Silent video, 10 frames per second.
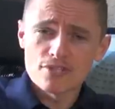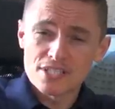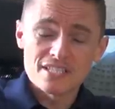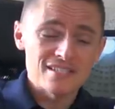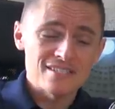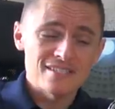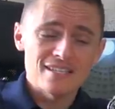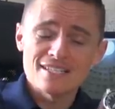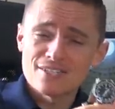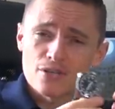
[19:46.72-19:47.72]
resistance
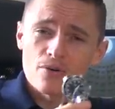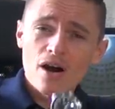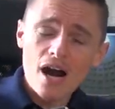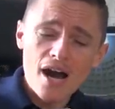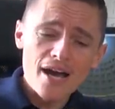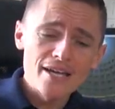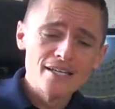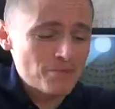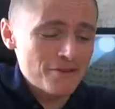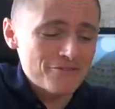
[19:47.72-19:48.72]
is so high,
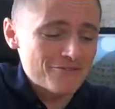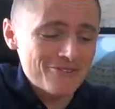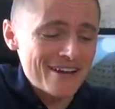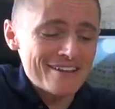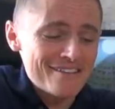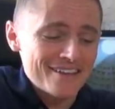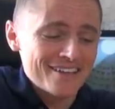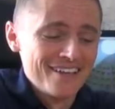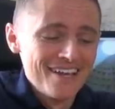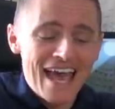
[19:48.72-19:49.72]
perfect for anything,
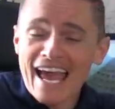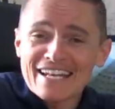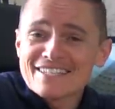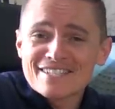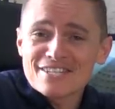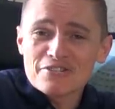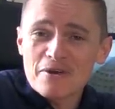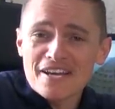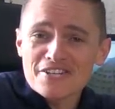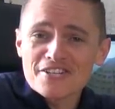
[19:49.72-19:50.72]
any
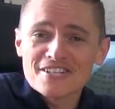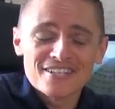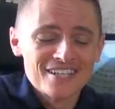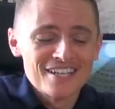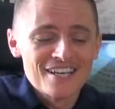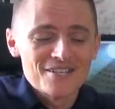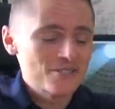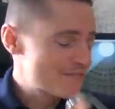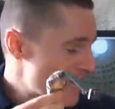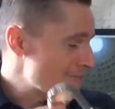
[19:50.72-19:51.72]
situation.
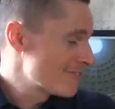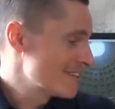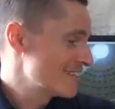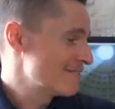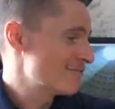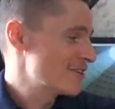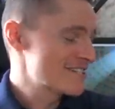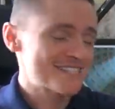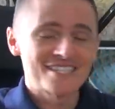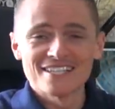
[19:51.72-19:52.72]
So definitely,
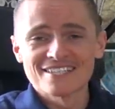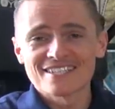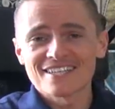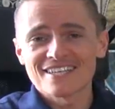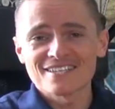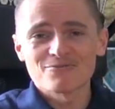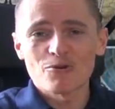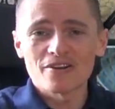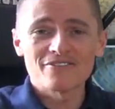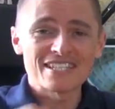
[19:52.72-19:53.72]
versatility is
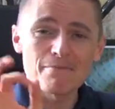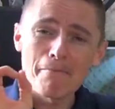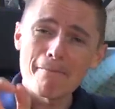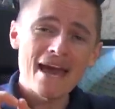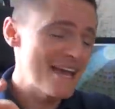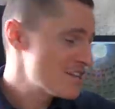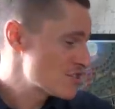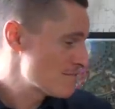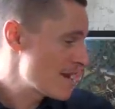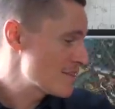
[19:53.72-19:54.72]
one of its
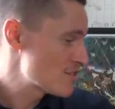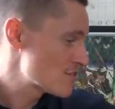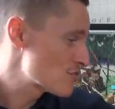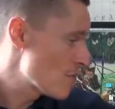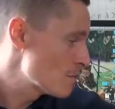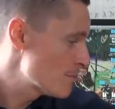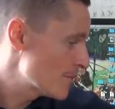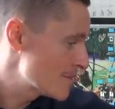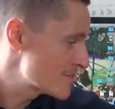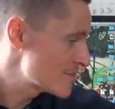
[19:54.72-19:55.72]
major, major strong
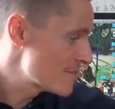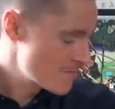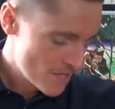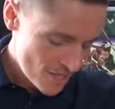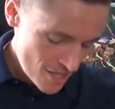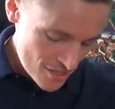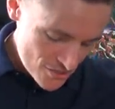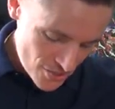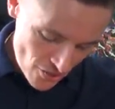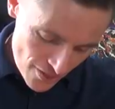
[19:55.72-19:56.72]
points.
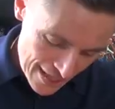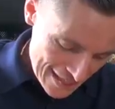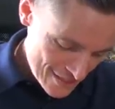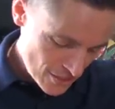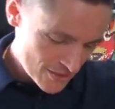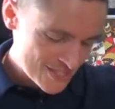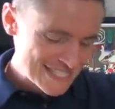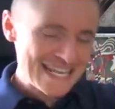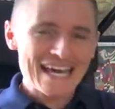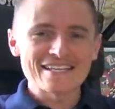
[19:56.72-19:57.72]
So let's go on
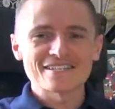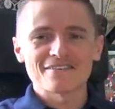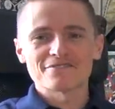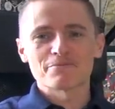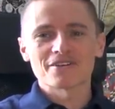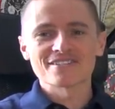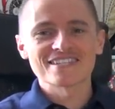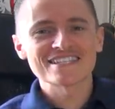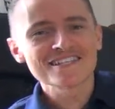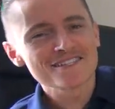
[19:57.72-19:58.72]
to negatives, because
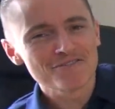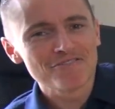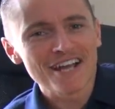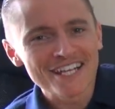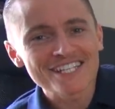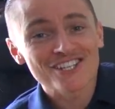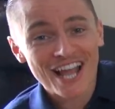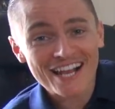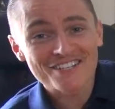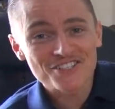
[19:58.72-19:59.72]
this is the really
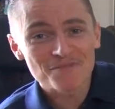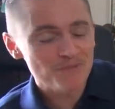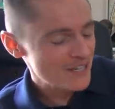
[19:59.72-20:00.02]
challenging